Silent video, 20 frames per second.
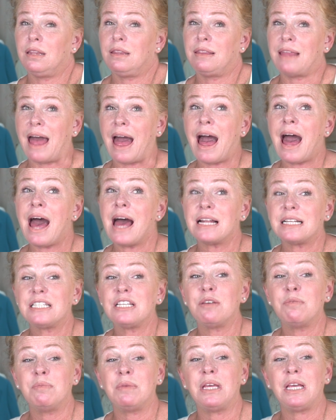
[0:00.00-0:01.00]
that
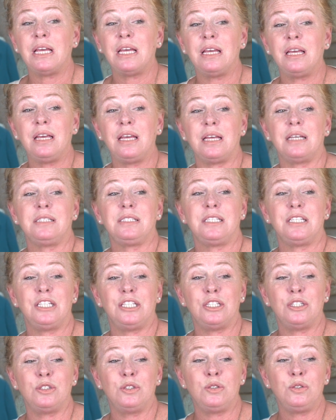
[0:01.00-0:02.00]
to me is
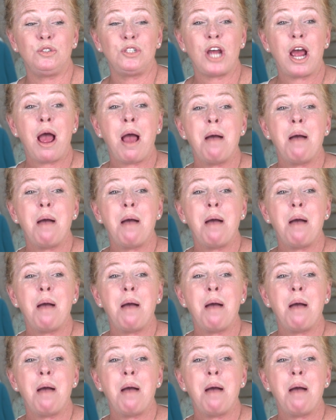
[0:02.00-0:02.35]
huge.